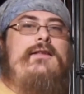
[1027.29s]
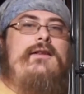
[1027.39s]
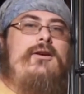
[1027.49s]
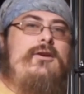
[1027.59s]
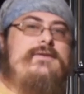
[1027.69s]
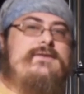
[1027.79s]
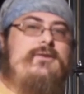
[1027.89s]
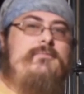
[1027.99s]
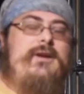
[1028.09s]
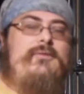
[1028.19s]
There are
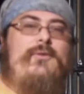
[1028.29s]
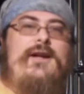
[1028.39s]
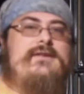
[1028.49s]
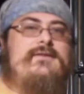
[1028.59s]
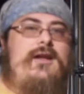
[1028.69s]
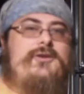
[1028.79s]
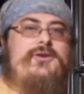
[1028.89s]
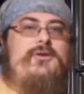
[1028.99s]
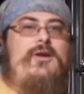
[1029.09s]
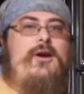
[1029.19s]
also bitwise
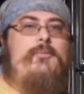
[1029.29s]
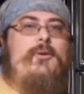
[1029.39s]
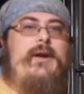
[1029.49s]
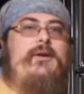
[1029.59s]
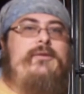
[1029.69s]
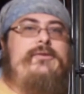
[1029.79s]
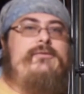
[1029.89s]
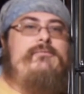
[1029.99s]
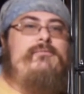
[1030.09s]
logical operators.